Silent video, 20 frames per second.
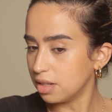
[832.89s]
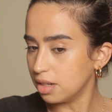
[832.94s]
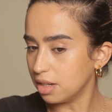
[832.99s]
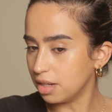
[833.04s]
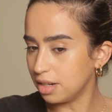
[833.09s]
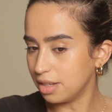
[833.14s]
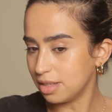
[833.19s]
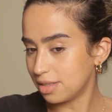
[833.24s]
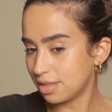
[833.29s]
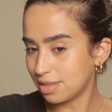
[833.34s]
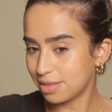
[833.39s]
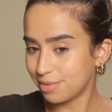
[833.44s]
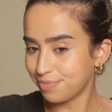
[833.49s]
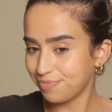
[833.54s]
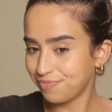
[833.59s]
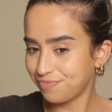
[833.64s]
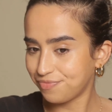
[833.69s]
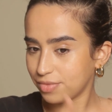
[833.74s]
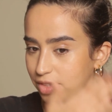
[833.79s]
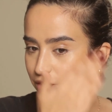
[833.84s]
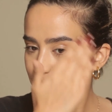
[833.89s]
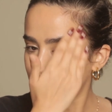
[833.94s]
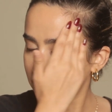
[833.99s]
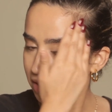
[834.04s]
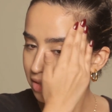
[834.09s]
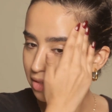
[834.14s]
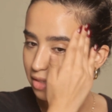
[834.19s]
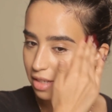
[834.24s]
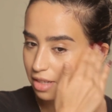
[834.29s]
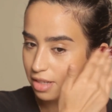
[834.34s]
and it's
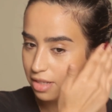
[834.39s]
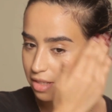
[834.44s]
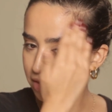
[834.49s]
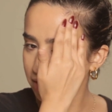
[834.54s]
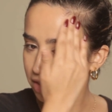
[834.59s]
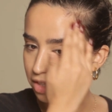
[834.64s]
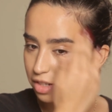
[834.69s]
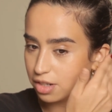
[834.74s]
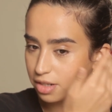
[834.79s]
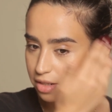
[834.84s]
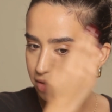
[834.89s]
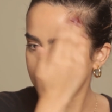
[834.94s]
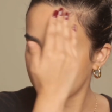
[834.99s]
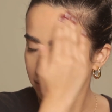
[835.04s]
just easier.